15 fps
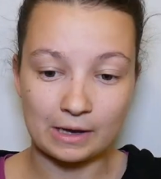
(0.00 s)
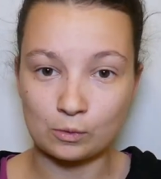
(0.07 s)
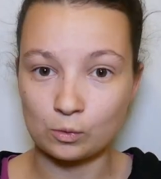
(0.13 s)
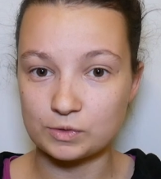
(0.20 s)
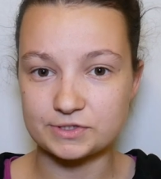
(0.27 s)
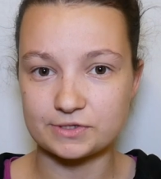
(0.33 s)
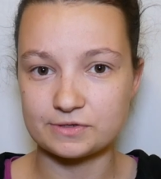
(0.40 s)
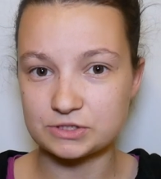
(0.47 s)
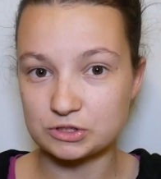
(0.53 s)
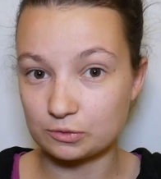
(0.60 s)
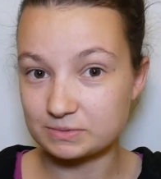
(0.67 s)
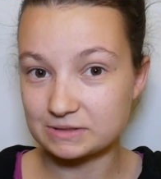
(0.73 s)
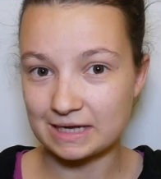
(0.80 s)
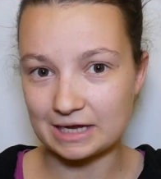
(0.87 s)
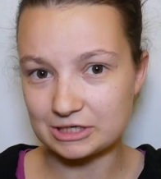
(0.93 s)
and also
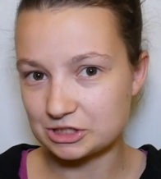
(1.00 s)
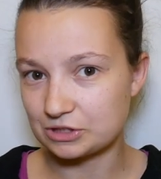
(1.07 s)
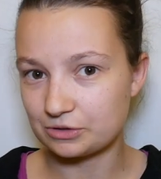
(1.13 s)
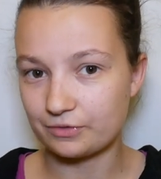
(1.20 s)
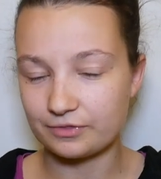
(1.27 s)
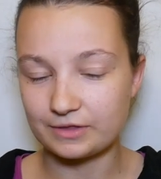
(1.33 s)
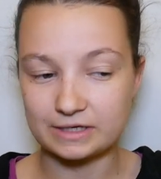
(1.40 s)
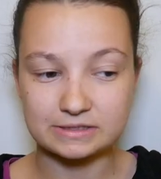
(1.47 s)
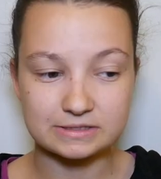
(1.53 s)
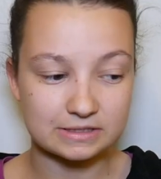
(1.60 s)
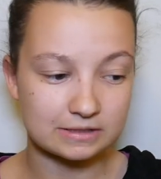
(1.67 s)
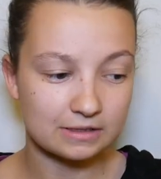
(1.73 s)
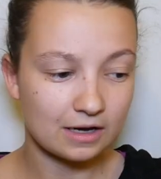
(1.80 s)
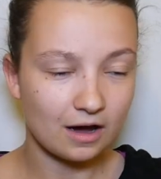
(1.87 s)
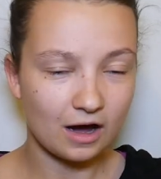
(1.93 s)
stopped catching on things
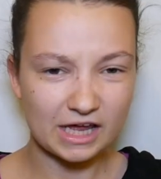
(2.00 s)
and